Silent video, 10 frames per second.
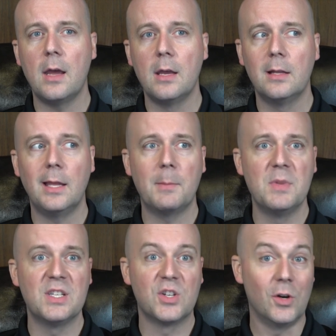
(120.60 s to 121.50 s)
like
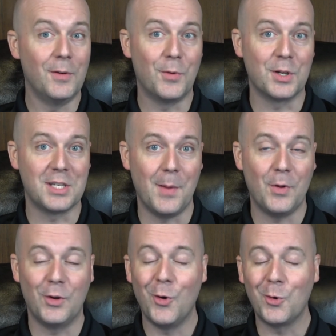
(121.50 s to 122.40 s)
Missouri, for example,
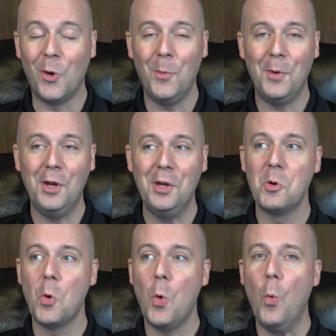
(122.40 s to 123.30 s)
and Oklahoma,
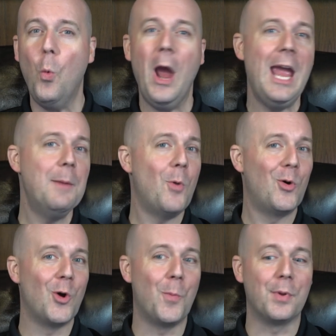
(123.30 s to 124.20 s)
way
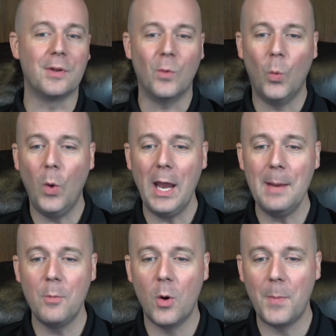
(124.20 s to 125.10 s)
more open, way
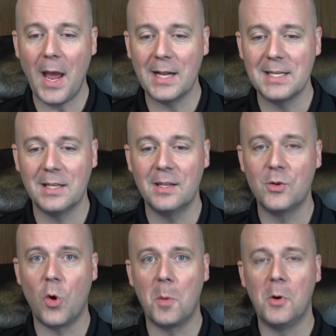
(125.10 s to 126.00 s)
more back to
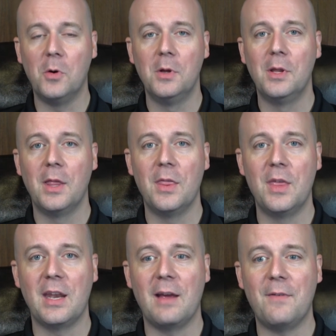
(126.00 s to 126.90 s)
normal
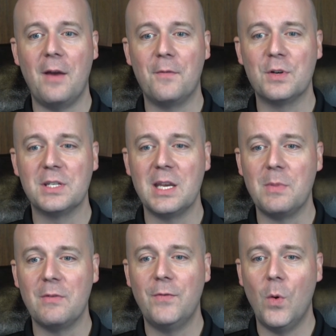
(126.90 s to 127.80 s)
than I've ever seen
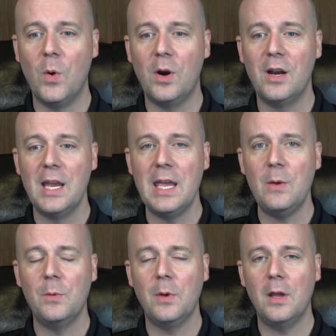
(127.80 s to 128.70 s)
before
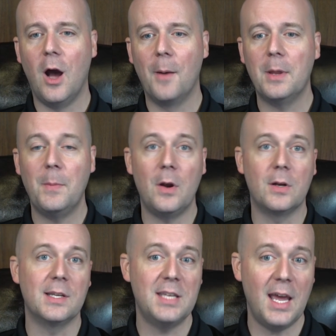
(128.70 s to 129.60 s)
compared to
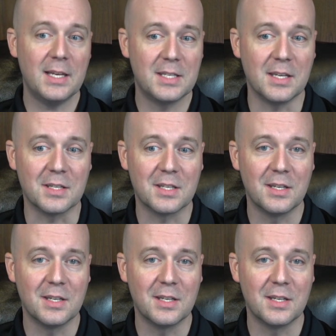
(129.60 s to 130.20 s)
Texas,